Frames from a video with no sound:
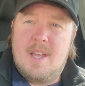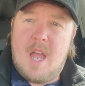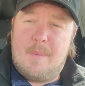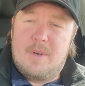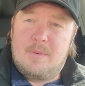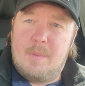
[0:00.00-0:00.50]

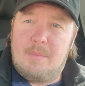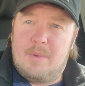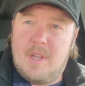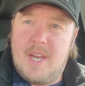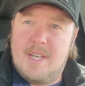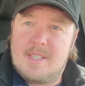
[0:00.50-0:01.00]
I'm gonna
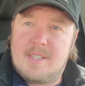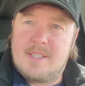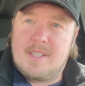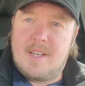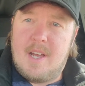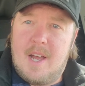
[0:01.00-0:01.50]

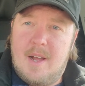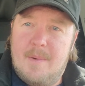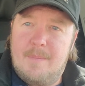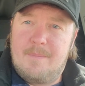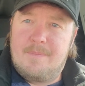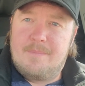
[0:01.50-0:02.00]
replace
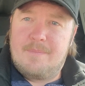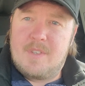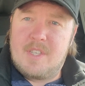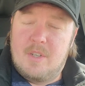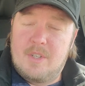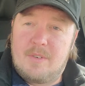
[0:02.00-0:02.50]

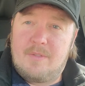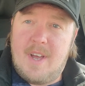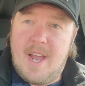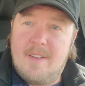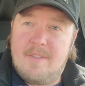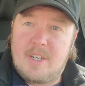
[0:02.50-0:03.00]
cylinder
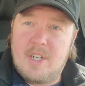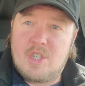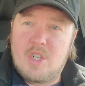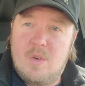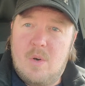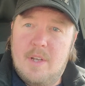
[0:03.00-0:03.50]
5
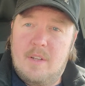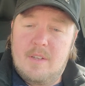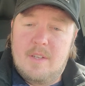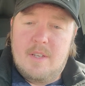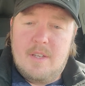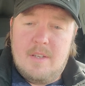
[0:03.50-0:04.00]
ignition coil
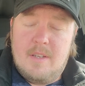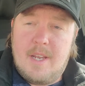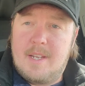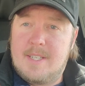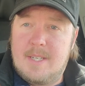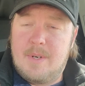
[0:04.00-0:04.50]

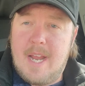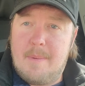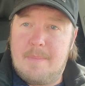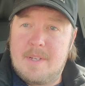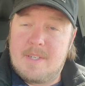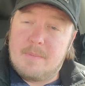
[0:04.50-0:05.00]
and see what
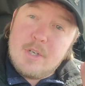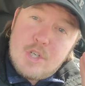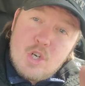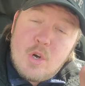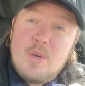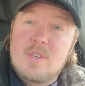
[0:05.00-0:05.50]
happens. I'm gonna
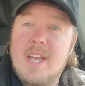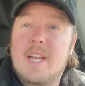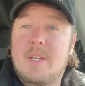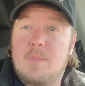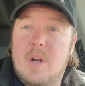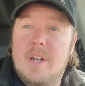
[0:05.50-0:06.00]
show you
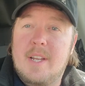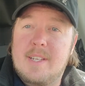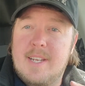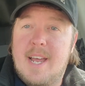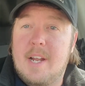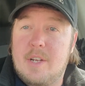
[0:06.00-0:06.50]
exactly what it is
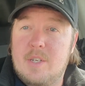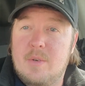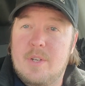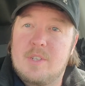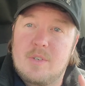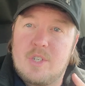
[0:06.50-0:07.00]
and how to do
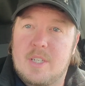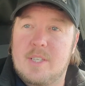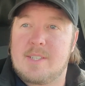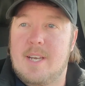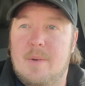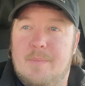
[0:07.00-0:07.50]
it. So check
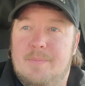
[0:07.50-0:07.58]
this out.